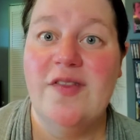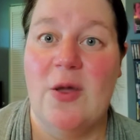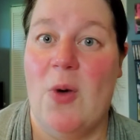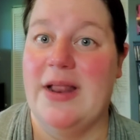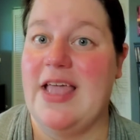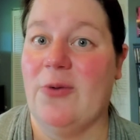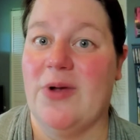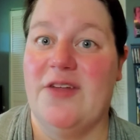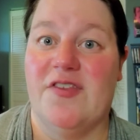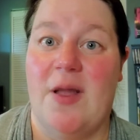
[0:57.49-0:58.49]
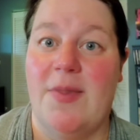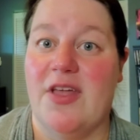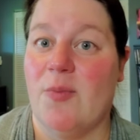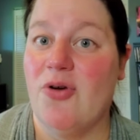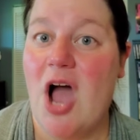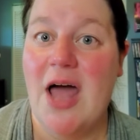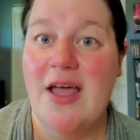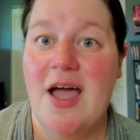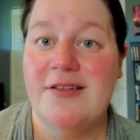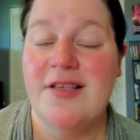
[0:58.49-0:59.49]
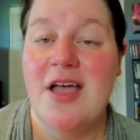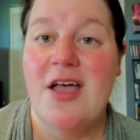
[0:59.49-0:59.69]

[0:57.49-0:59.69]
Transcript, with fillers: They want to get rid of some of their product.